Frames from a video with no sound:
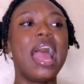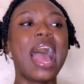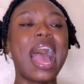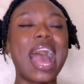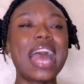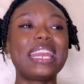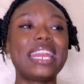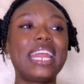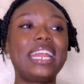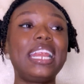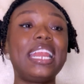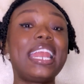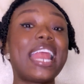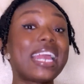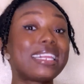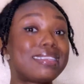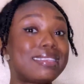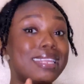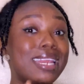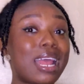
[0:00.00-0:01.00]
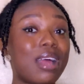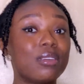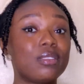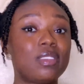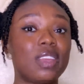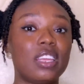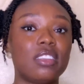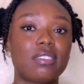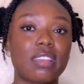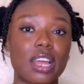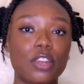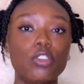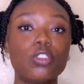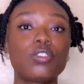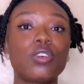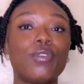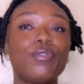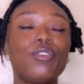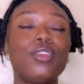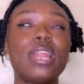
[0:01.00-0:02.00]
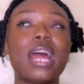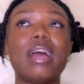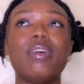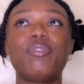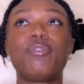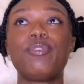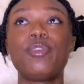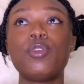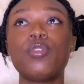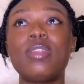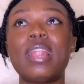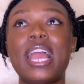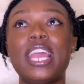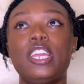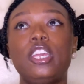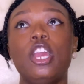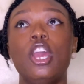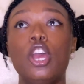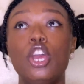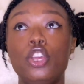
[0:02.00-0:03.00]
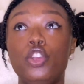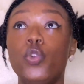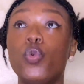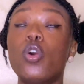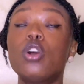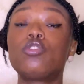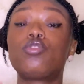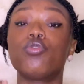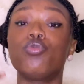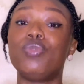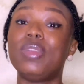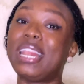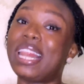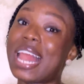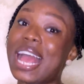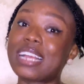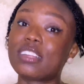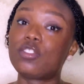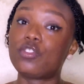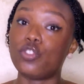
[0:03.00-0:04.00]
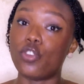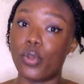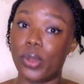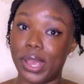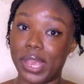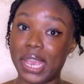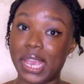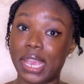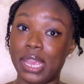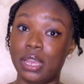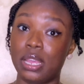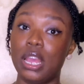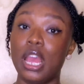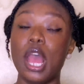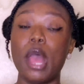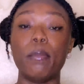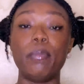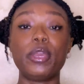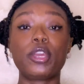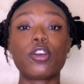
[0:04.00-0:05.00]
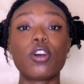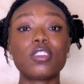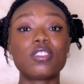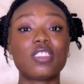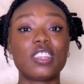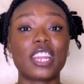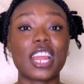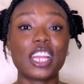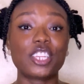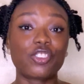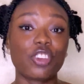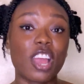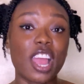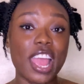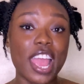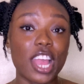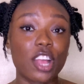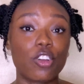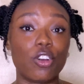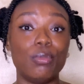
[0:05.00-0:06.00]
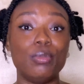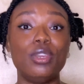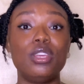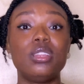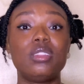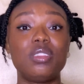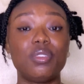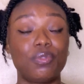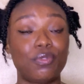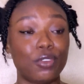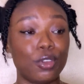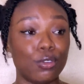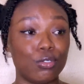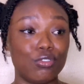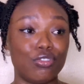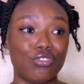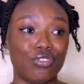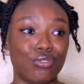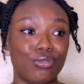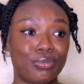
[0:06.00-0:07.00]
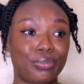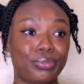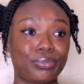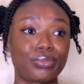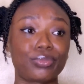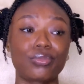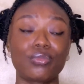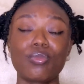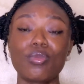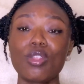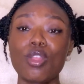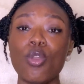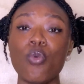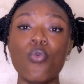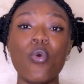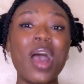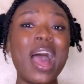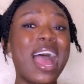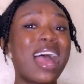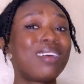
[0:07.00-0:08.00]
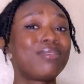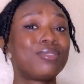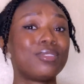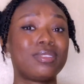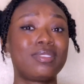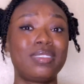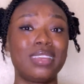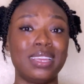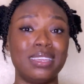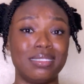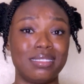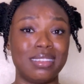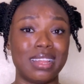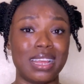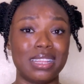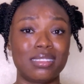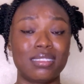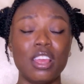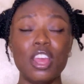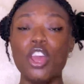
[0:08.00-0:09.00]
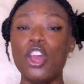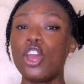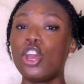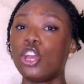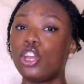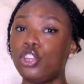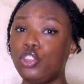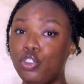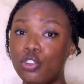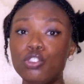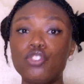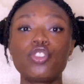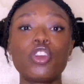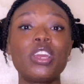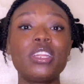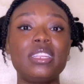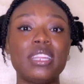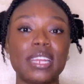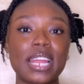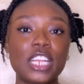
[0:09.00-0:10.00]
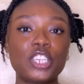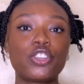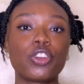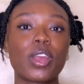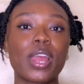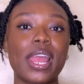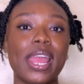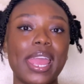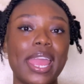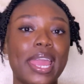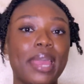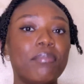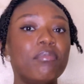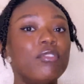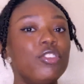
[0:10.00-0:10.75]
And then the next thing I'll say is that those of you that feel like you want to relax your hair because the natural hair community failed you, what I have to say is that you joined the natural hair